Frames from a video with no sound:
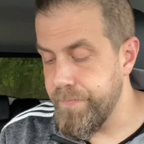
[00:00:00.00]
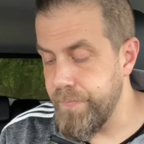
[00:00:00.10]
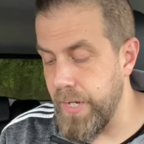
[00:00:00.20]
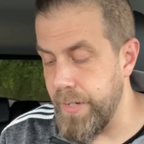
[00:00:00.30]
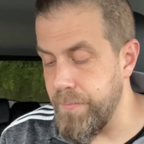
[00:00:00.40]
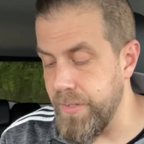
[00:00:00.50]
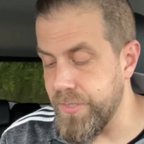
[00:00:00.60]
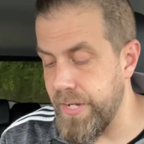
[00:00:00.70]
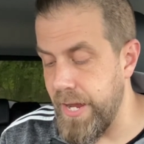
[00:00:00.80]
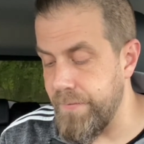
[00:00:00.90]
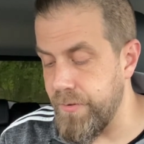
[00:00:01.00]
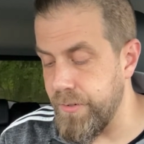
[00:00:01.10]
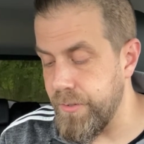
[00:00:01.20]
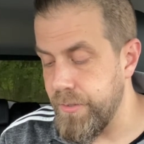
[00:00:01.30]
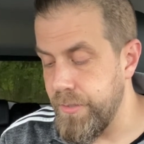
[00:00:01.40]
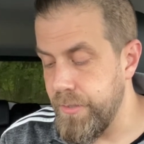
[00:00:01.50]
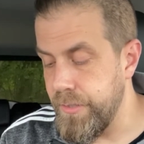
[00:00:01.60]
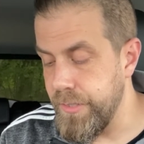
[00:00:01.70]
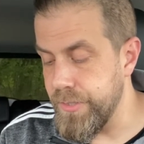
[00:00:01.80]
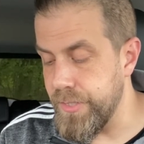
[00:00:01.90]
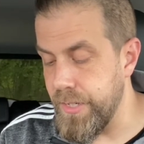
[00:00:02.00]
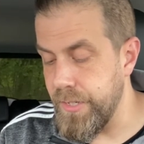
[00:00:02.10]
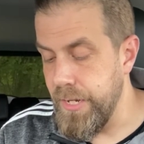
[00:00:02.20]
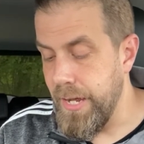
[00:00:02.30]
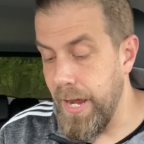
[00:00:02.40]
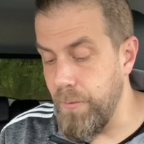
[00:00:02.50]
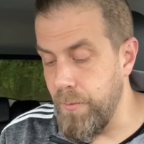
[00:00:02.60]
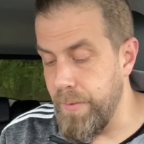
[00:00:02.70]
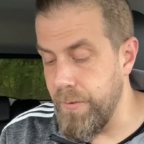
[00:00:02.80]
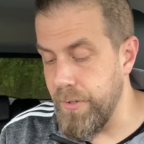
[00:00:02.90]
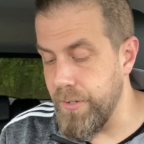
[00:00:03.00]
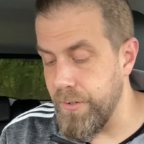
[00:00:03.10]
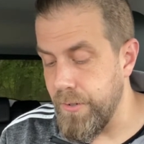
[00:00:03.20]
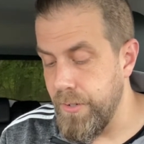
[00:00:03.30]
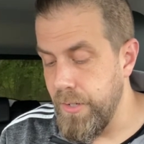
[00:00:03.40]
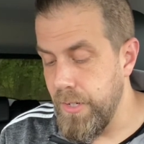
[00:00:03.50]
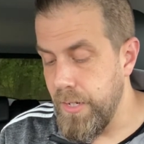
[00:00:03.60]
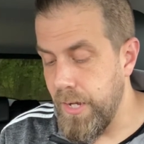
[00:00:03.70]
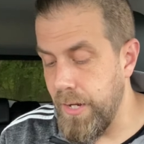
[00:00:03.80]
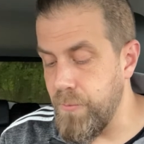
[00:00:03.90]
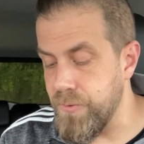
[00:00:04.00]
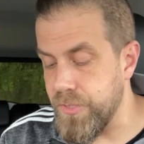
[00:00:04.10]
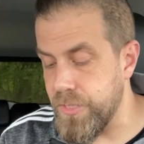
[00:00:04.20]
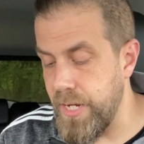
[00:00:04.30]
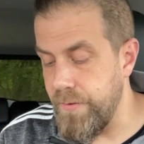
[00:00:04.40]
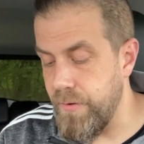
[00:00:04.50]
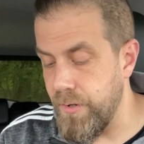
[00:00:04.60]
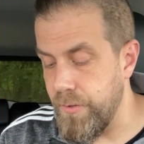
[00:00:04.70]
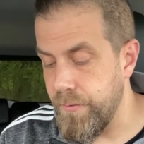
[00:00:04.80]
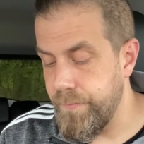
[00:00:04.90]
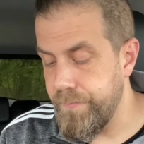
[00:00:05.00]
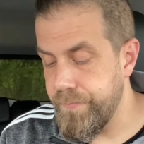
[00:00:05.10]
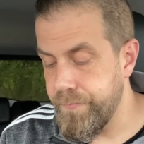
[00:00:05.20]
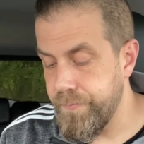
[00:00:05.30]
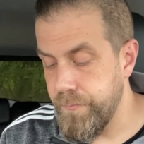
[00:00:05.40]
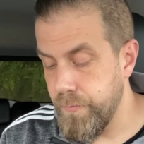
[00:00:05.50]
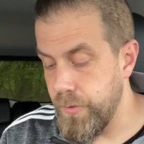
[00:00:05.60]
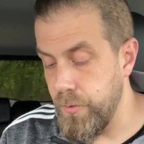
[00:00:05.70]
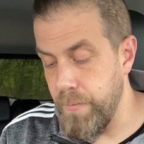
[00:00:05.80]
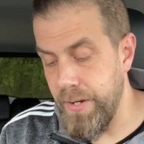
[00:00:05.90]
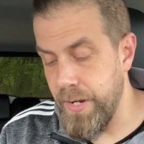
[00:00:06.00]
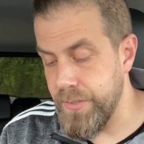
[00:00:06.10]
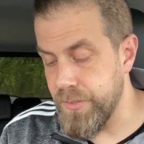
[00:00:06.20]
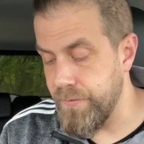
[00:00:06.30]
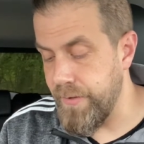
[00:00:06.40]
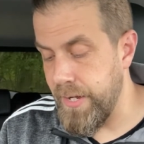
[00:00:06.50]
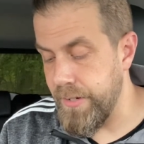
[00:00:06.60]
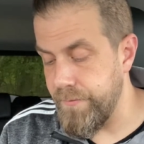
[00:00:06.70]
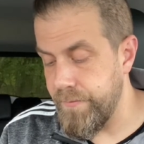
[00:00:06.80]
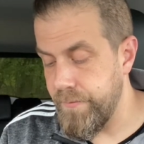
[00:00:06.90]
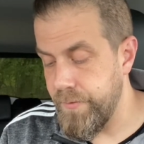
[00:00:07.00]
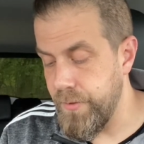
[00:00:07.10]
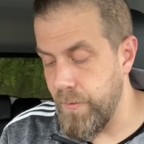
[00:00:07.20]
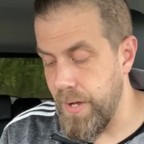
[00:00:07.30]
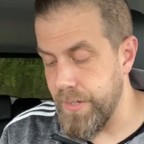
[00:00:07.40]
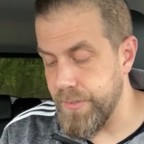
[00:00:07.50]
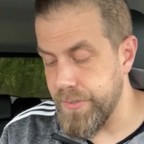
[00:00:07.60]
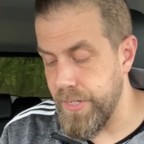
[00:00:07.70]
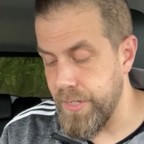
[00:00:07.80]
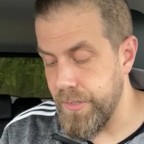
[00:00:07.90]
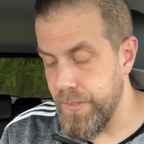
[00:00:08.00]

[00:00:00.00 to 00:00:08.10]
I must have her, he said. I will marry her. I will save her. You may not survive, Johannes said.